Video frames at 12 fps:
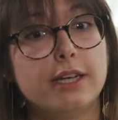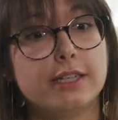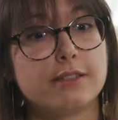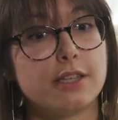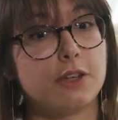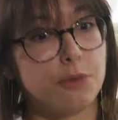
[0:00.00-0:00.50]

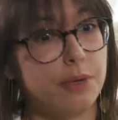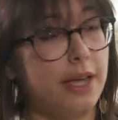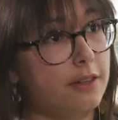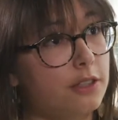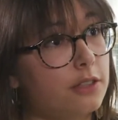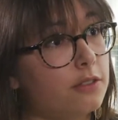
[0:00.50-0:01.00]
Its
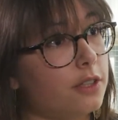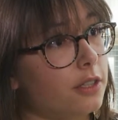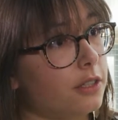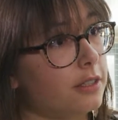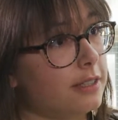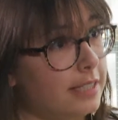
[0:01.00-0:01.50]
creator,
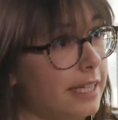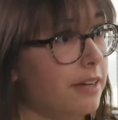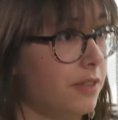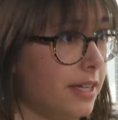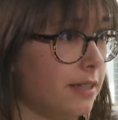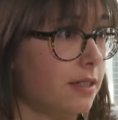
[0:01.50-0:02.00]
the
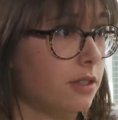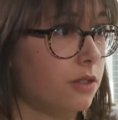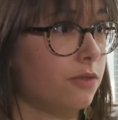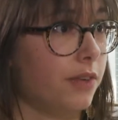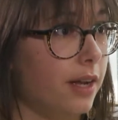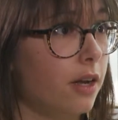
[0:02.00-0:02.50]

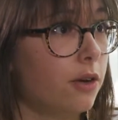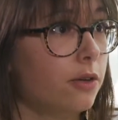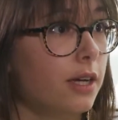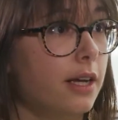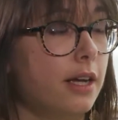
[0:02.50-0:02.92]
CAVS fellow,